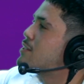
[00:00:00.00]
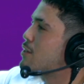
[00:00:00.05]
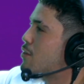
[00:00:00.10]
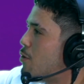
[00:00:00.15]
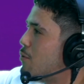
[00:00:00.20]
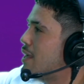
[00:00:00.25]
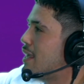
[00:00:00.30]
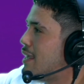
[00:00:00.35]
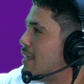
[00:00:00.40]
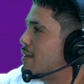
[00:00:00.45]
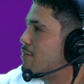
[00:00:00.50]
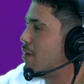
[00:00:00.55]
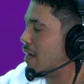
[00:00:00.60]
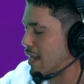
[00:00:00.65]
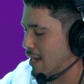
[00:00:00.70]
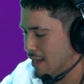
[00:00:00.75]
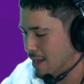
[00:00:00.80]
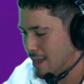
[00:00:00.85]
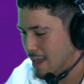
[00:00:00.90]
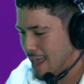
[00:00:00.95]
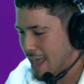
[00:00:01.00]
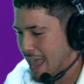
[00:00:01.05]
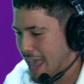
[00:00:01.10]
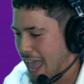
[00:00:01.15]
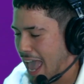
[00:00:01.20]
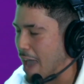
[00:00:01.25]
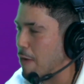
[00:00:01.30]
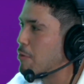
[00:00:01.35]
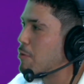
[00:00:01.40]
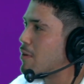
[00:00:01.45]
to go eat right.
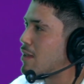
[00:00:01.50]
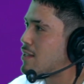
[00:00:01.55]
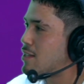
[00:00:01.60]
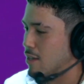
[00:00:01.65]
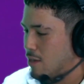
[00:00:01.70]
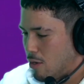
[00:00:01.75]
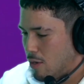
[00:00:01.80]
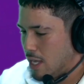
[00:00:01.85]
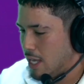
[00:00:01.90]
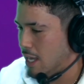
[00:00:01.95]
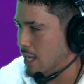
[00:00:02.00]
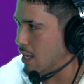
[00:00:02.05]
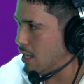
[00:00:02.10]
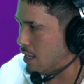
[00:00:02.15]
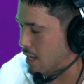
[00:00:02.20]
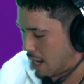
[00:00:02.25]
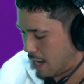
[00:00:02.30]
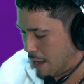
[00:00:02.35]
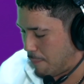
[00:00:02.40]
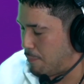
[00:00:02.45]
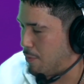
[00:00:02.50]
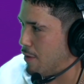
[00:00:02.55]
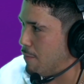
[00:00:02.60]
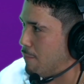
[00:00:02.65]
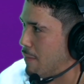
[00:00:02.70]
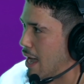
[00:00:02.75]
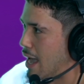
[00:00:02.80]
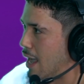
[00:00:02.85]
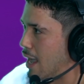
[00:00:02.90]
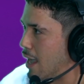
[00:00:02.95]
Yeah. And we went to go eat, and I put
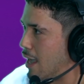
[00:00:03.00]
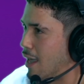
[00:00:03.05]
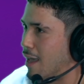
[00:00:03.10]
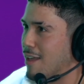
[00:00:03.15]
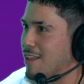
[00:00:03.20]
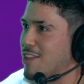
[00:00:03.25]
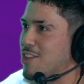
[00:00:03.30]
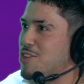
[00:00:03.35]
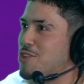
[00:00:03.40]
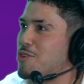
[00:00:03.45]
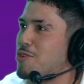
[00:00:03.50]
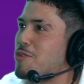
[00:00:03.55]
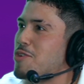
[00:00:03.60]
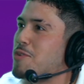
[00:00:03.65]
my you know